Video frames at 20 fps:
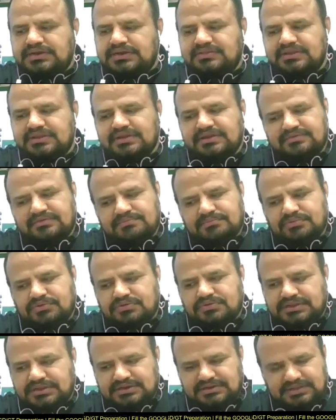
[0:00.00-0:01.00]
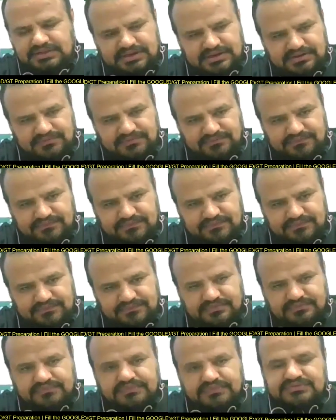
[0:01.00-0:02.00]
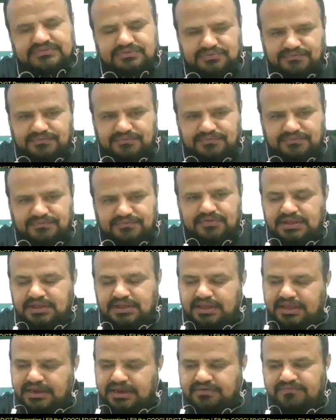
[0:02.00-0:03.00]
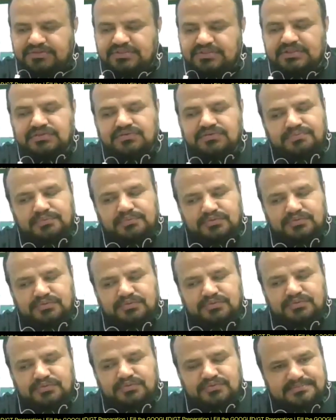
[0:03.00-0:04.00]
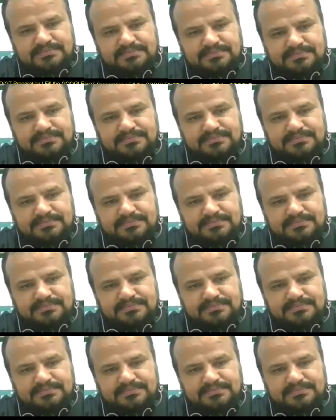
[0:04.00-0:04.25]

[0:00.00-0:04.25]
That three is more than enough, first of all, and with your project.